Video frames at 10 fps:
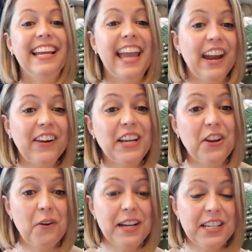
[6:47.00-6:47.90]
Karen,
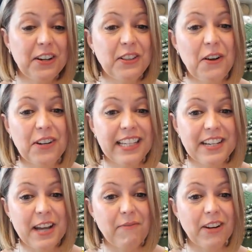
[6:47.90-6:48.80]
you're going to your local knit
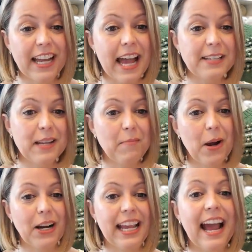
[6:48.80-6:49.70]
shop for a cast on
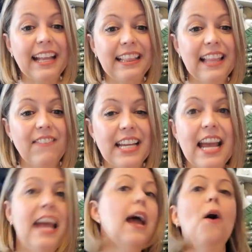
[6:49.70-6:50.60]
party. I love it.
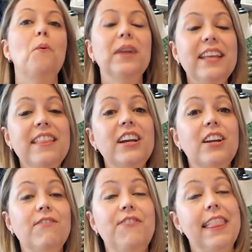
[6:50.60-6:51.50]
One of the
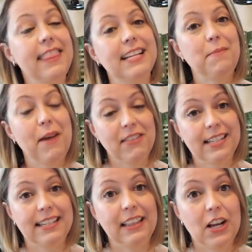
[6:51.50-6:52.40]
fun things about
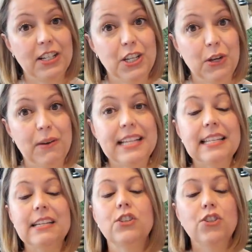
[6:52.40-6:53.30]
this Knitalong too is
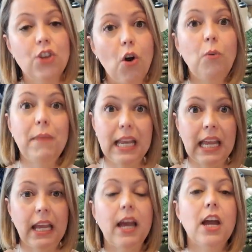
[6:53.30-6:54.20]
that so
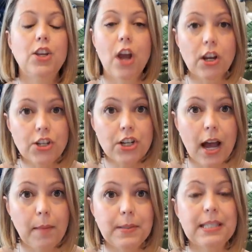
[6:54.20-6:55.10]
many yarn
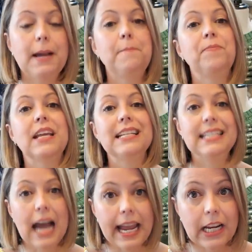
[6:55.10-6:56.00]
shops,
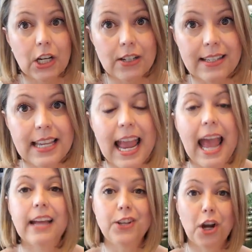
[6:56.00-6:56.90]
dyers,
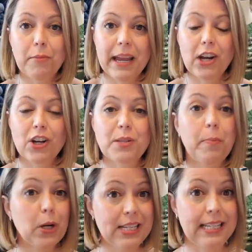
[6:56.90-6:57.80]
and yarn makers
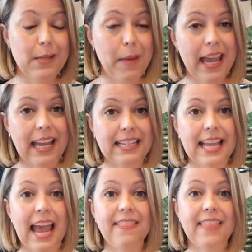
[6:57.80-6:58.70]
participate,
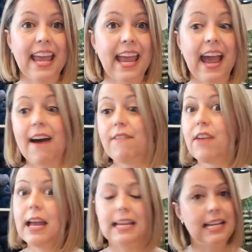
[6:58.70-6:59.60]
and they have
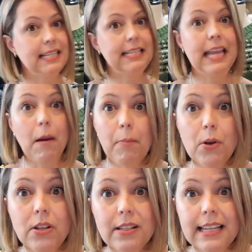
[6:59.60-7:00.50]
knit
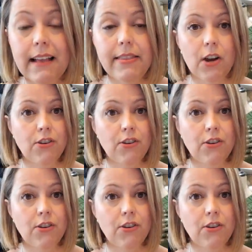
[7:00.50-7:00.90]
samples in their